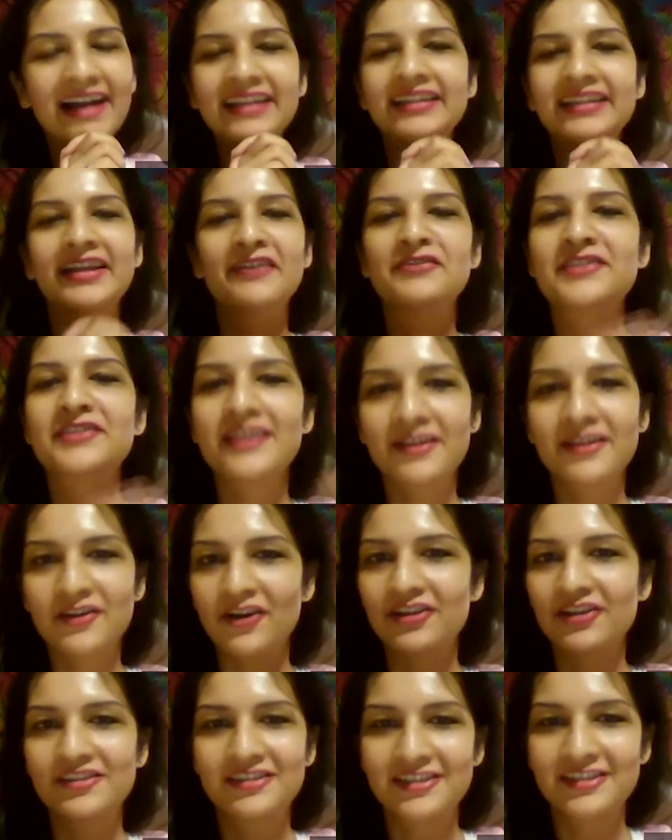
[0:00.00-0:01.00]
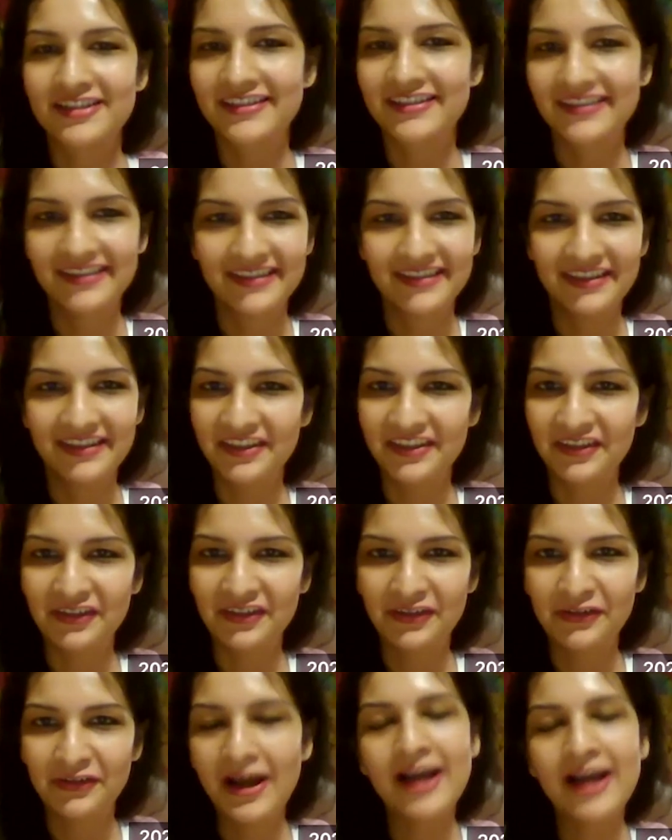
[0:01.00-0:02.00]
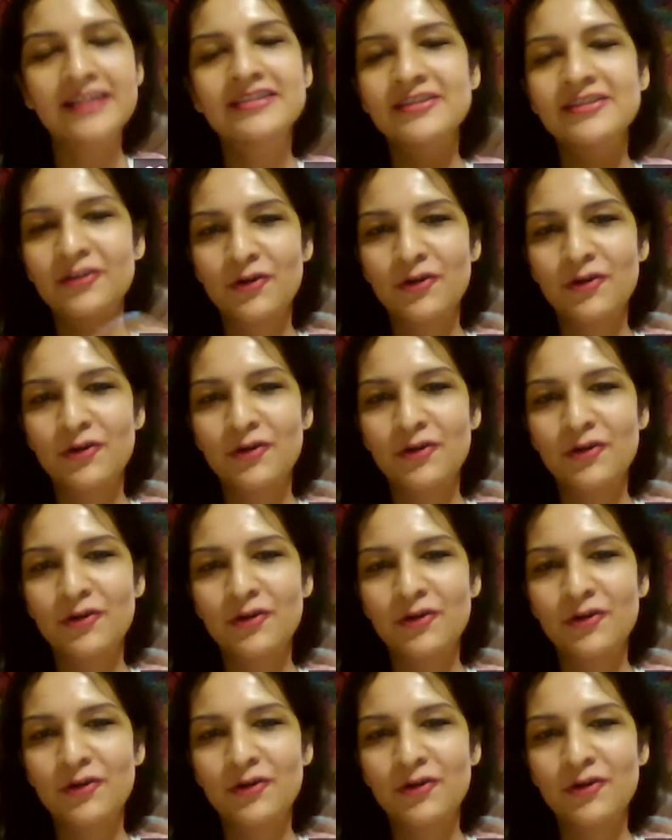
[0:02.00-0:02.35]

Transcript: love psychology. As a